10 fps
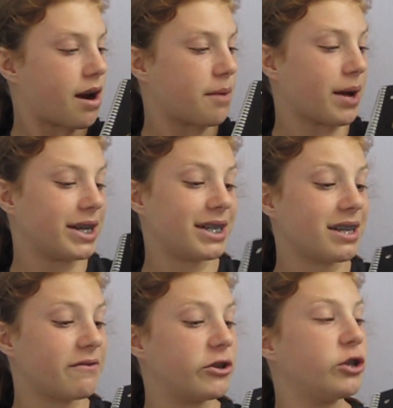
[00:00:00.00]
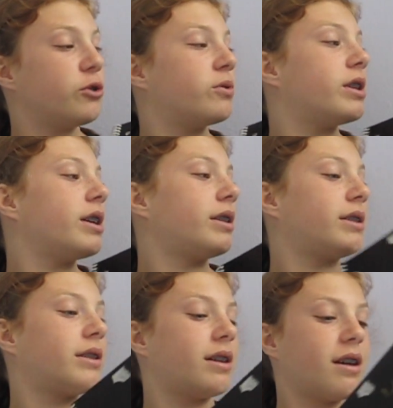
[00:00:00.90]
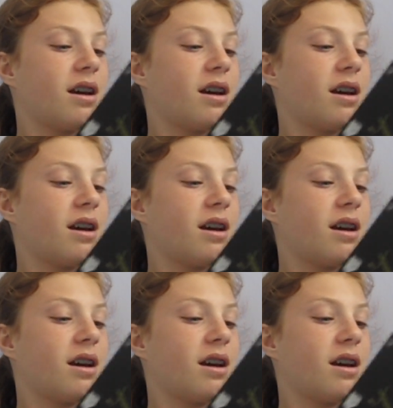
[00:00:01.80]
Um, I didn't even use it